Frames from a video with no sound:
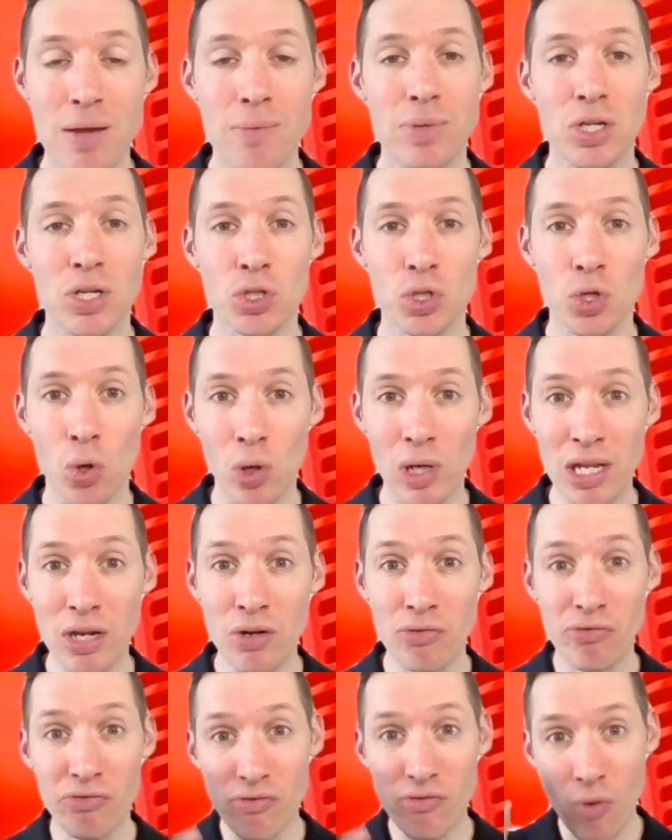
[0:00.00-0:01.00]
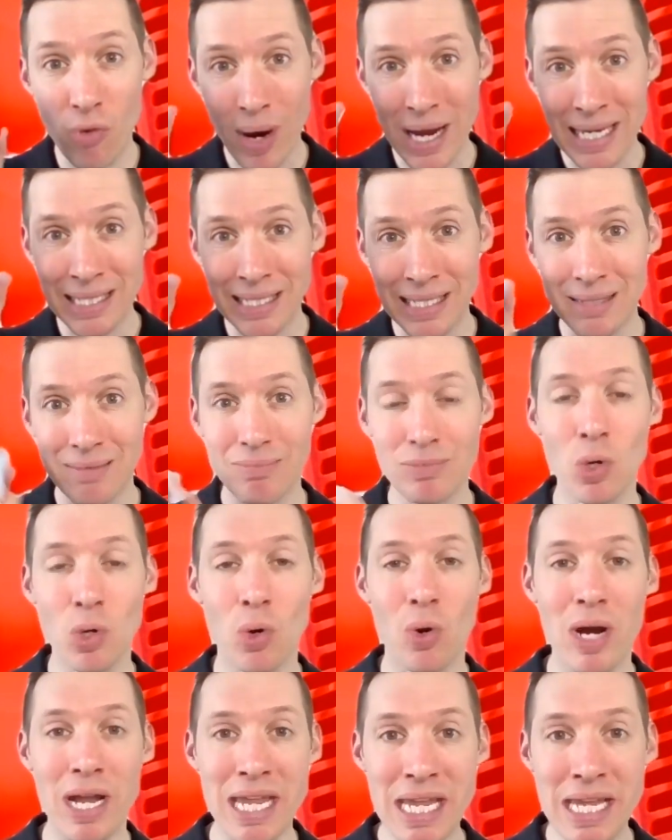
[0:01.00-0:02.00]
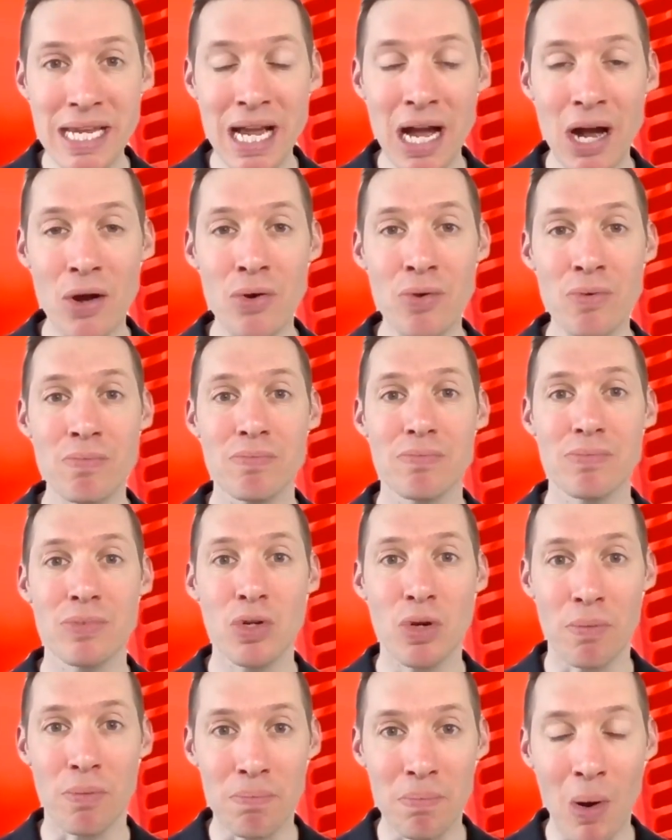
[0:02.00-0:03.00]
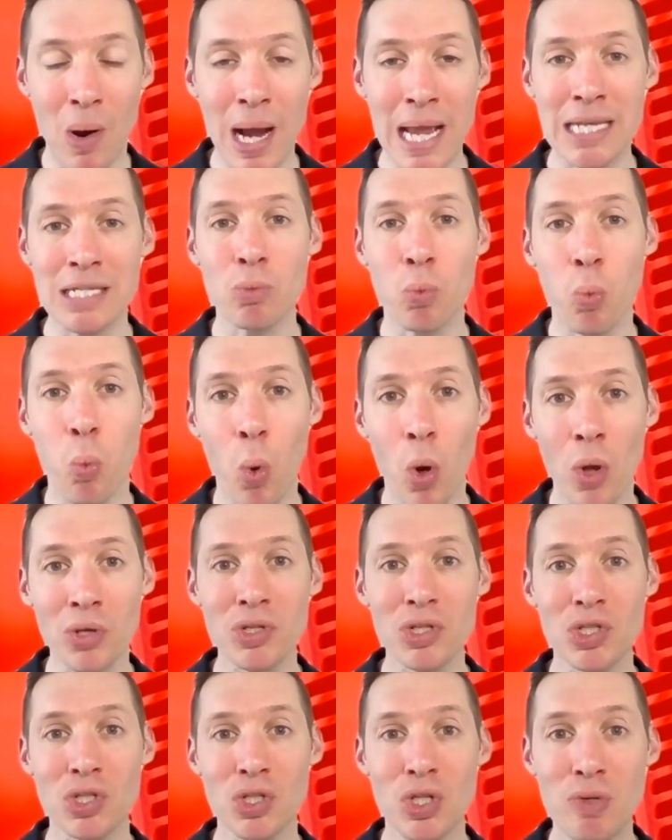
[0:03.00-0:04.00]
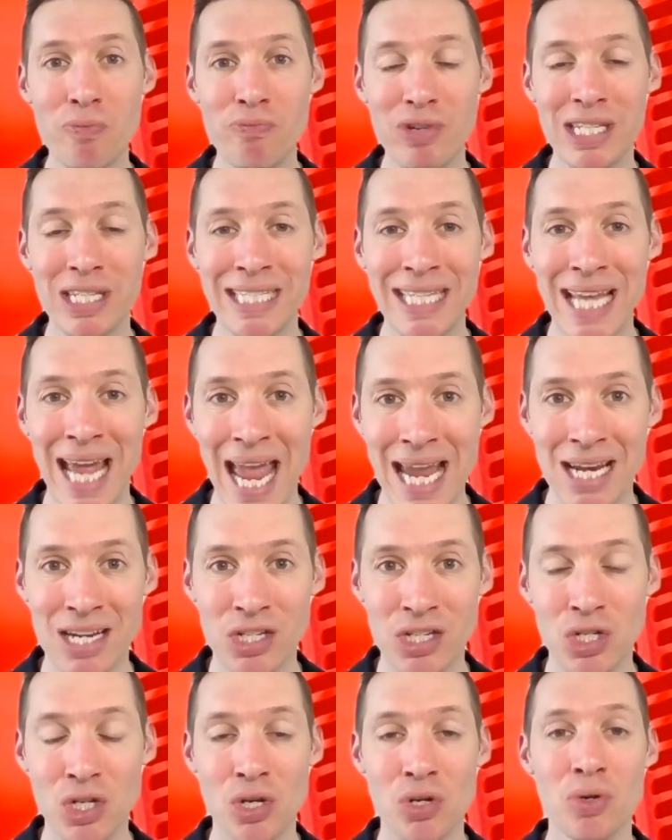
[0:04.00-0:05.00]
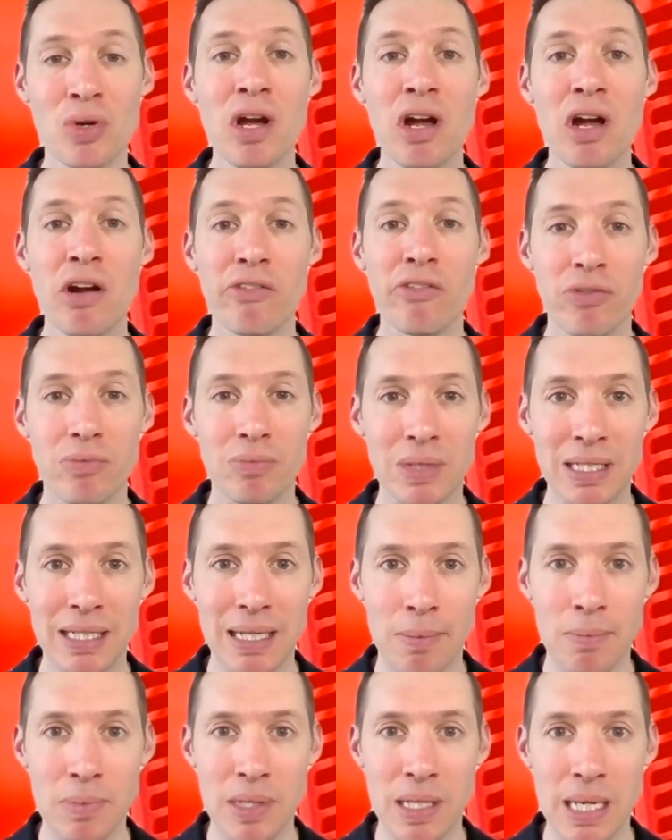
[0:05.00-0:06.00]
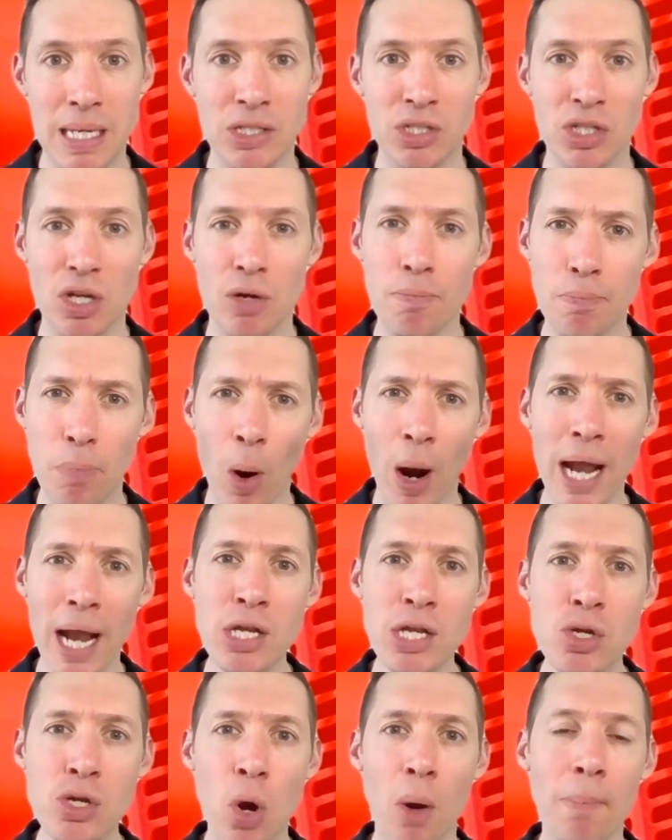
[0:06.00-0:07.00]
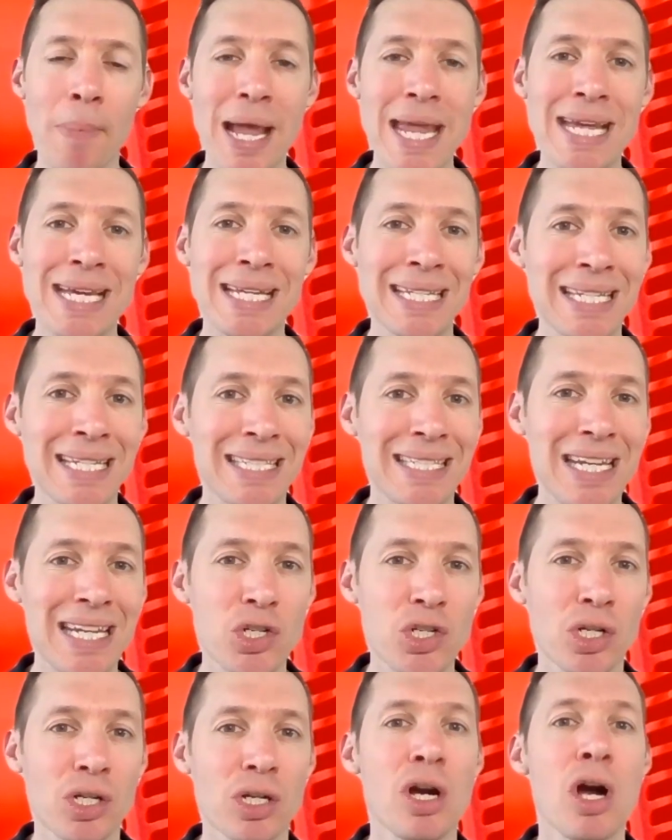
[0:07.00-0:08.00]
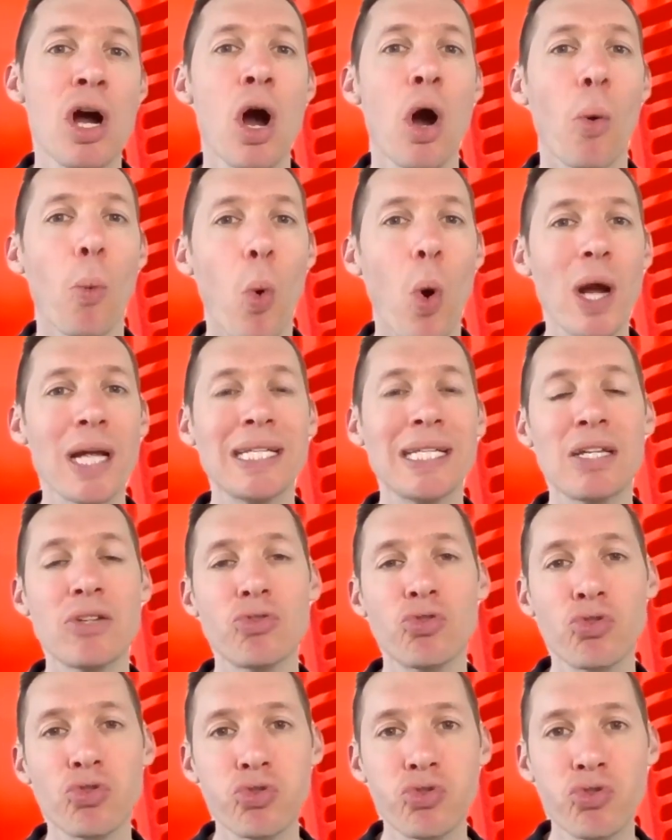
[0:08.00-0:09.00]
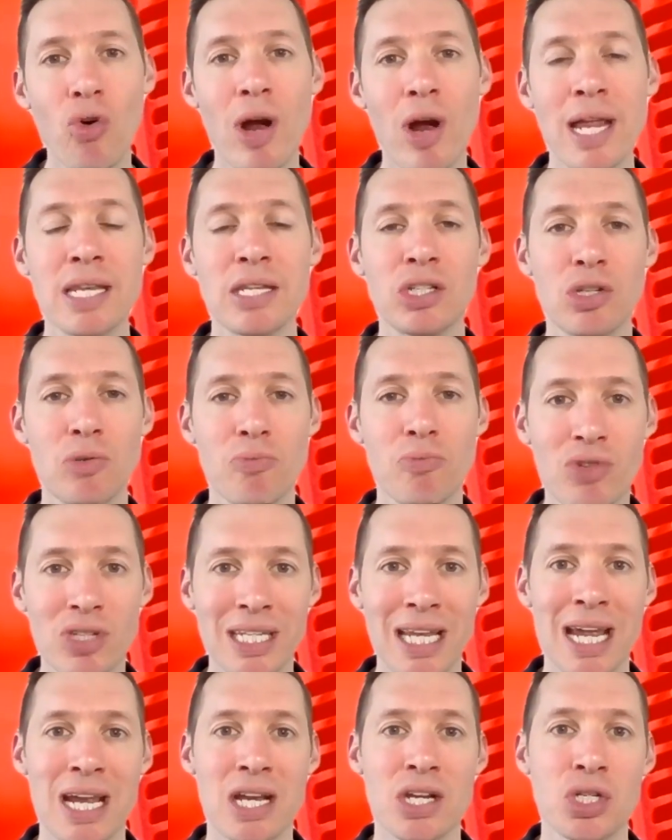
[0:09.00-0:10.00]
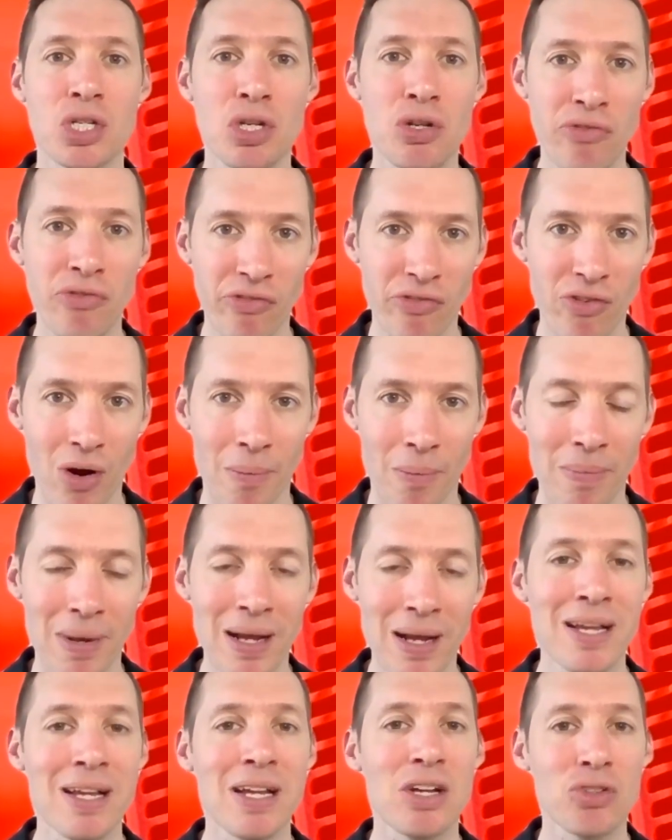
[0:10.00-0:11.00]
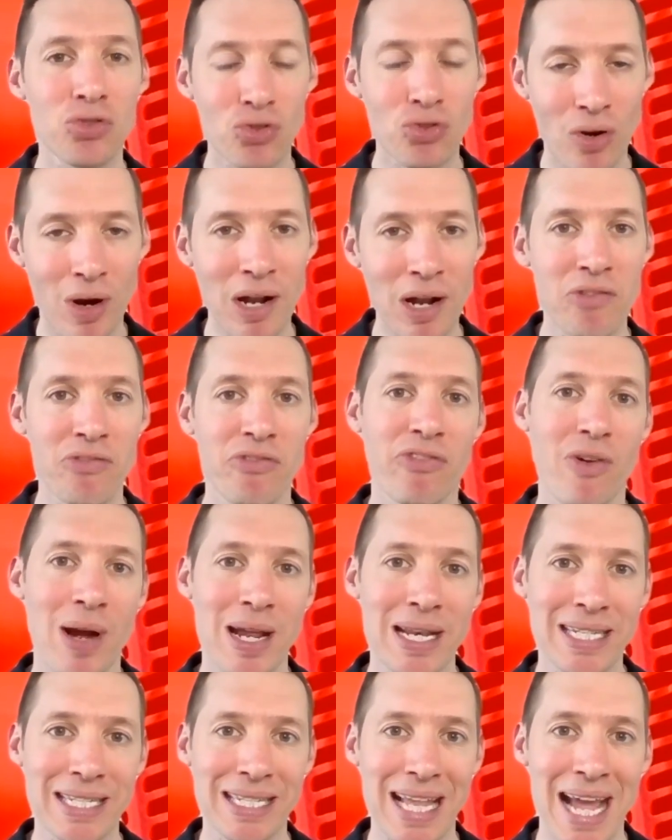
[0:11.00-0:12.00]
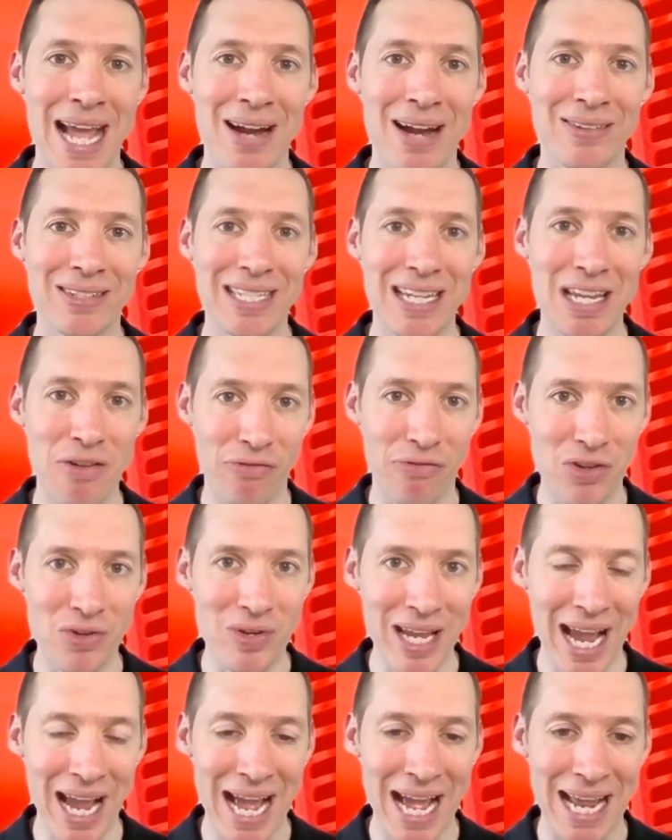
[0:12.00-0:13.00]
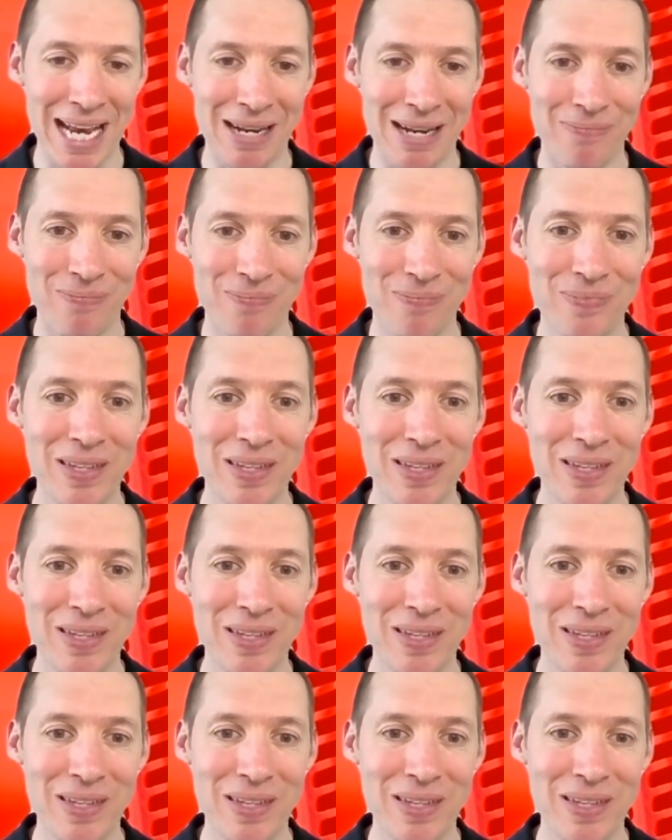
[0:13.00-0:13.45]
Because your little voice, your ego, your mind wants to protect you from something. So by not making a decision, what is it trying to protect you from? Try and find that out if you can.